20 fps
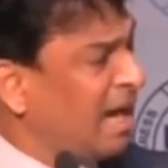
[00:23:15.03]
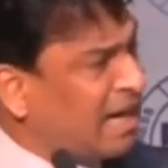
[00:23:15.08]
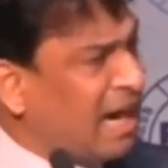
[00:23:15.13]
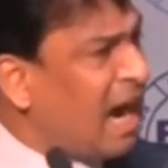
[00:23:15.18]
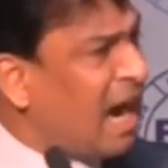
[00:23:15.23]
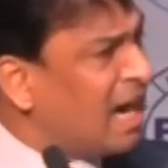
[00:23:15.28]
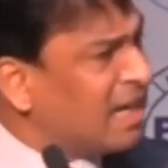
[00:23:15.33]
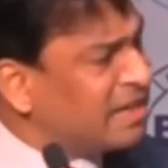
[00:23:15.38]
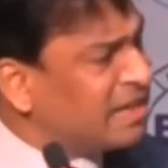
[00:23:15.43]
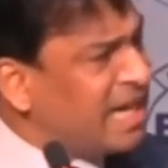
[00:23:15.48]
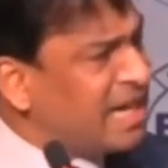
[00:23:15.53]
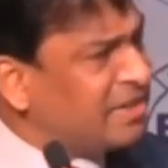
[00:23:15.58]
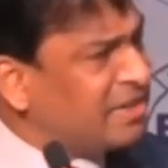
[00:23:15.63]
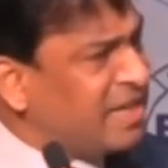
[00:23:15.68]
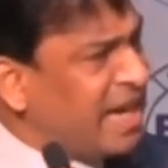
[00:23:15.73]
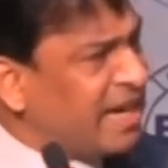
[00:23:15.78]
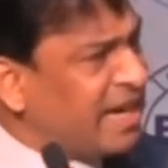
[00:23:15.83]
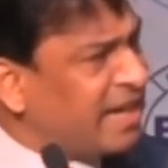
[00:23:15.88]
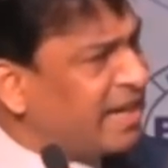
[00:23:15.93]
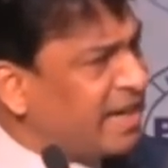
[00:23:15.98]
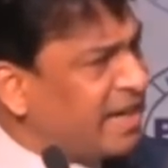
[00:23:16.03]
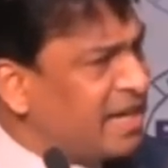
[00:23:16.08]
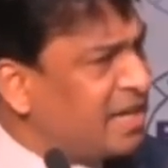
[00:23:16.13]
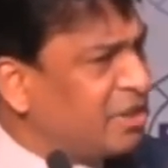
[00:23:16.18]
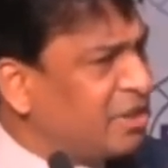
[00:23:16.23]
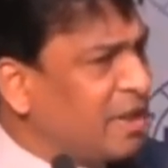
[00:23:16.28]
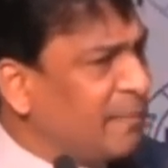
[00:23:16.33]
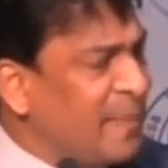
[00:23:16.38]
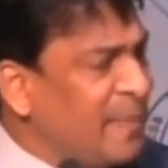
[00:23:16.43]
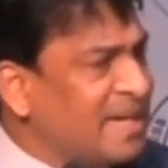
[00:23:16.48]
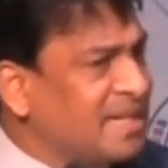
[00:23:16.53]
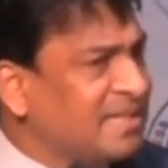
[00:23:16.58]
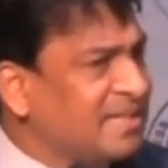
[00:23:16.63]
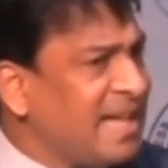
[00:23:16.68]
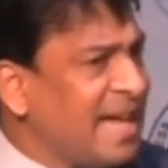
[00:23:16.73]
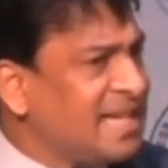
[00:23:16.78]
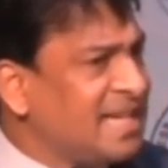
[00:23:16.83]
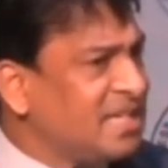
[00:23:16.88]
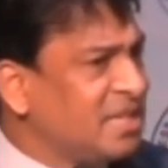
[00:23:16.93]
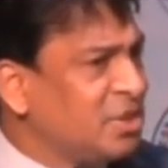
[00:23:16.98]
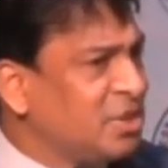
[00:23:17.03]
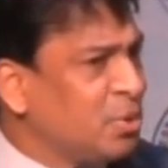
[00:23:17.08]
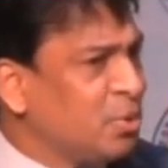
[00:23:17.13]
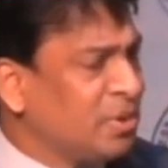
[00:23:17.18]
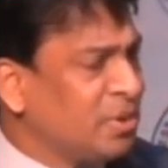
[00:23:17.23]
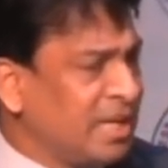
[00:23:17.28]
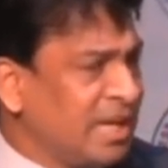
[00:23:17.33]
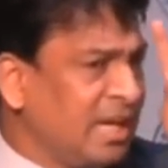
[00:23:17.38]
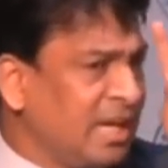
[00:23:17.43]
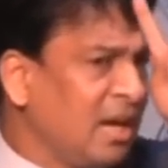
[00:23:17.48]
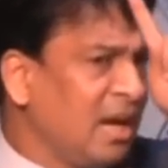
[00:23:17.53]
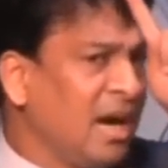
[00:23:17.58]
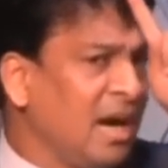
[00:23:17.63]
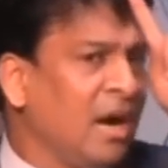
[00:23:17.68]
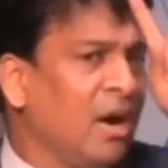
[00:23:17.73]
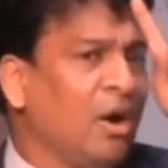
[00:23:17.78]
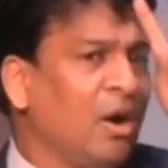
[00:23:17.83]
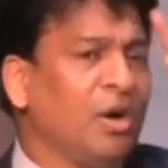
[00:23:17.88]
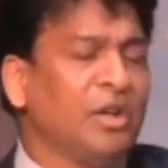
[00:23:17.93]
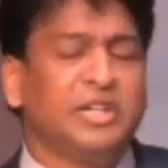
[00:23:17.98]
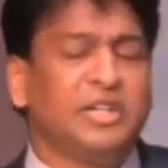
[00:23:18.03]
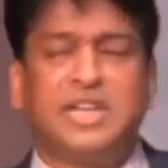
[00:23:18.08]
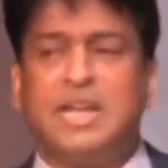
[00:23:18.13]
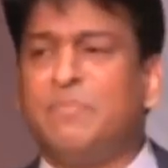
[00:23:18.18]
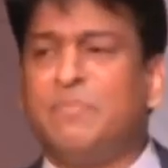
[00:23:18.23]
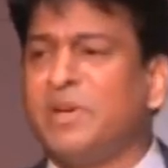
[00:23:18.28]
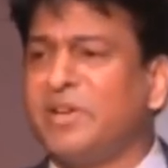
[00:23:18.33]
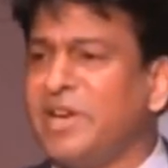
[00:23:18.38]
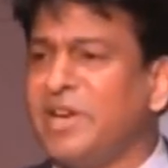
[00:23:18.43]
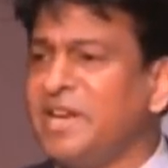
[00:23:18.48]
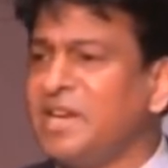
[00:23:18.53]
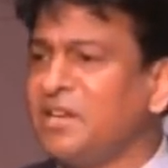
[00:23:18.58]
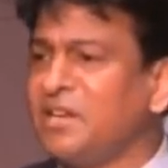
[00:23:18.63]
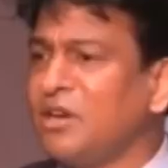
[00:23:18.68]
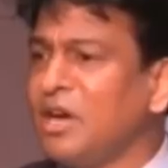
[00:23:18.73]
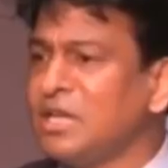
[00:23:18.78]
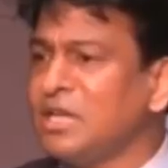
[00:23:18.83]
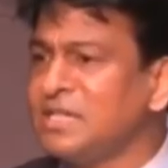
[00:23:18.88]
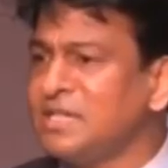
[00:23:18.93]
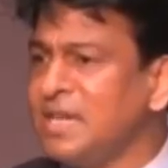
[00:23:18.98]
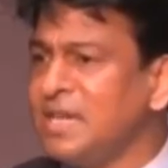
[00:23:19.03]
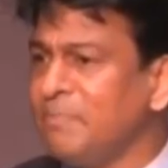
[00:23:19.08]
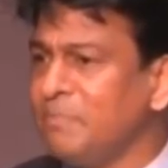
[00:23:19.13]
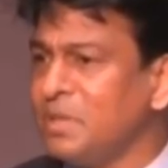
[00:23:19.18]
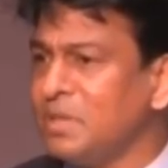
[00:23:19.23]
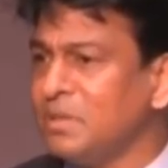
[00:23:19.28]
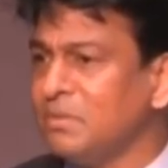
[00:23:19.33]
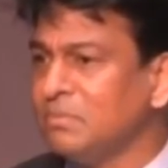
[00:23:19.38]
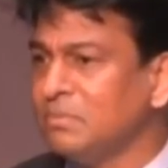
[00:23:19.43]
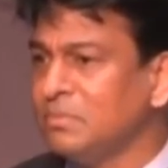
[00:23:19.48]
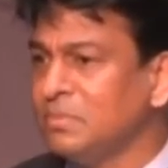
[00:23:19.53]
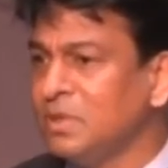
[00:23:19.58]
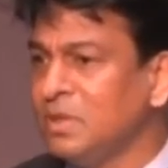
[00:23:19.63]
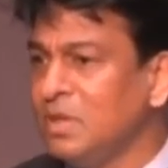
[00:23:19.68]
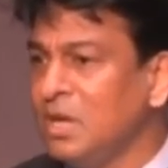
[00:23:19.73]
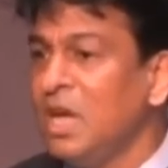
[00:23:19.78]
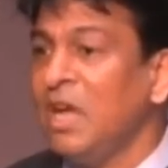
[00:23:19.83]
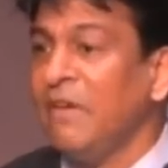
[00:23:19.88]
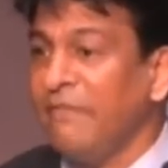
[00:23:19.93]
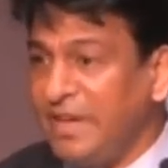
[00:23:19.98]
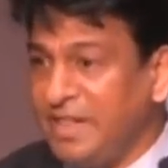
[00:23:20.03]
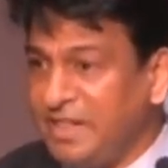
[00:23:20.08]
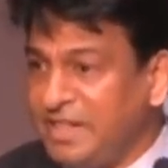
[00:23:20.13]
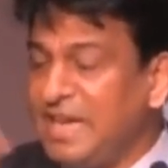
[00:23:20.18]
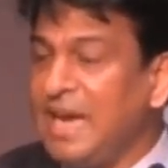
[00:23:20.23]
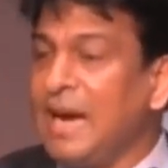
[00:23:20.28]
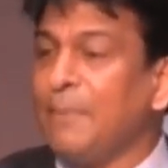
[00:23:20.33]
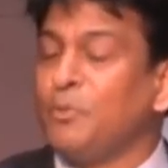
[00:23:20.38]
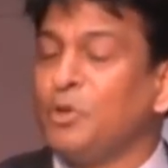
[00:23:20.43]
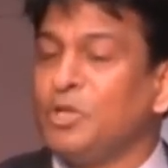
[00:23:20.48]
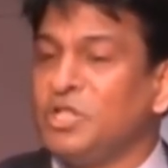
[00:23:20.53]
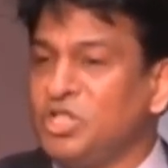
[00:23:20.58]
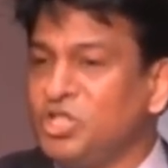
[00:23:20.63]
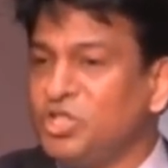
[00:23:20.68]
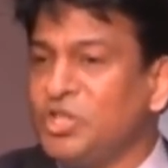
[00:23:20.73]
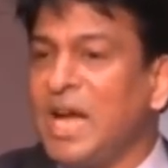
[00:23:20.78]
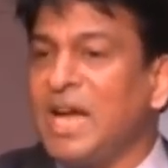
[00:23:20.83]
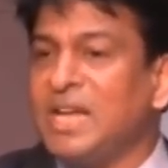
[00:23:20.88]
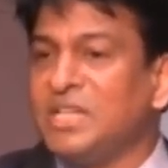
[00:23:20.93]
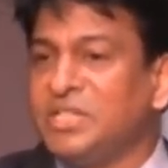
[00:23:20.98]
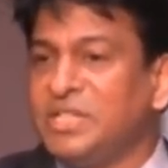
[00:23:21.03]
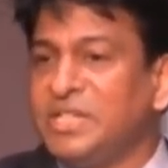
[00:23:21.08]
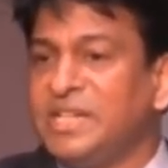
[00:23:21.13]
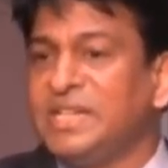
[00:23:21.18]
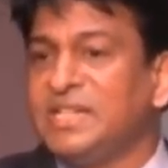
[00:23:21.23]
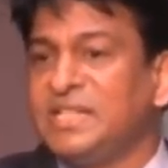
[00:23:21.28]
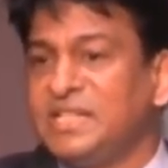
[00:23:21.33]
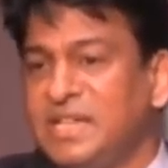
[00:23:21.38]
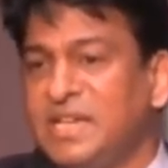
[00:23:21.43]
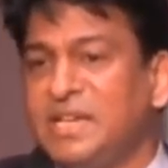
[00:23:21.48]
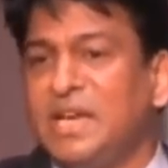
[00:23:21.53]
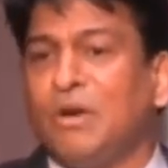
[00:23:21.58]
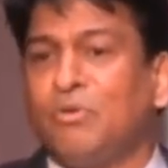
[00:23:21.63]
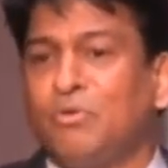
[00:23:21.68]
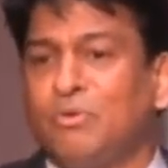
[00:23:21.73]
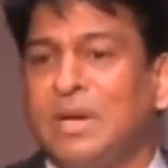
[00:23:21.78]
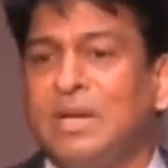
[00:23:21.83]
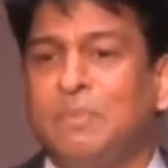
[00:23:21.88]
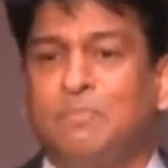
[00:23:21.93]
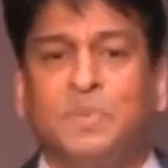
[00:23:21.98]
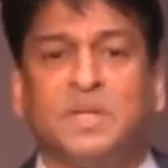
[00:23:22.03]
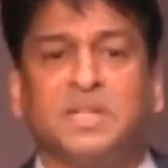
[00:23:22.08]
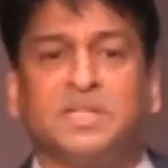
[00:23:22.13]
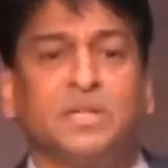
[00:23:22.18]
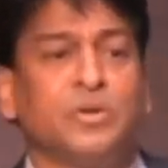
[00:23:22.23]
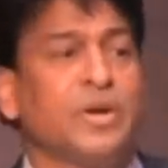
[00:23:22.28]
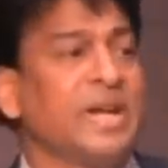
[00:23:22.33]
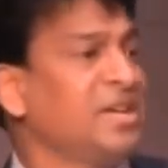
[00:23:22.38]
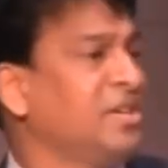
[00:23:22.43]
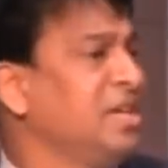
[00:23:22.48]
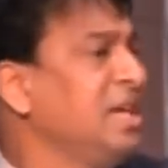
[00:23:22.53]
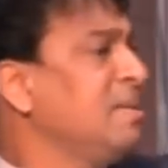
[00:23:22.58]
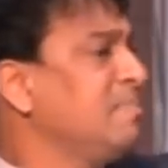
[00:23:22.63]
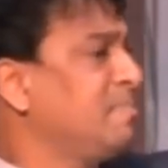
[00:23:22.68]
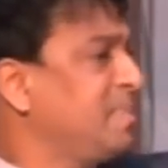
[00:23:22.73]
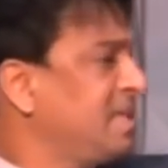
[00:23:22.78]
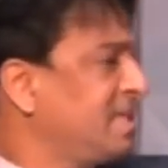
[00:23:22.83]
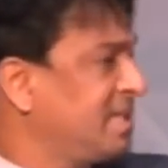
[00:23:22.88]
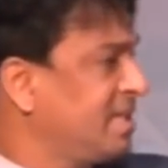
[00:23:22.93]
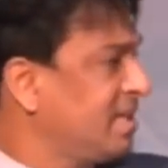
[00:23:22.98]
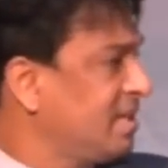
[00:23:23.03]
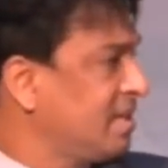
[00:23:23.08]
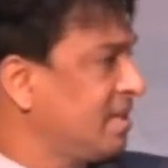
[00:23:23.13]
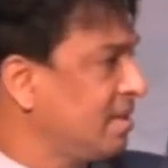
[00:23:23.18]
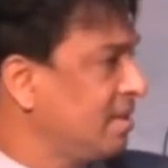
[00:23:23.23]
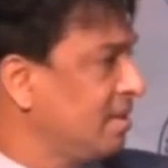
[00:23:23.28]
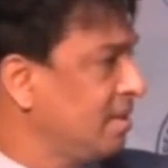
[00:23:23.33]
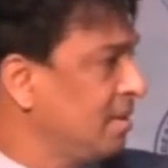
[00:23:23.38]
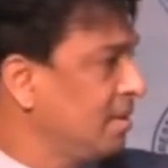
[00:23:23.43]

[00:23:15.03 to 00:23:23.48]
Can't they take credit of excise duty on deemed credit concept when they have to discharge GST now 12% or 18%?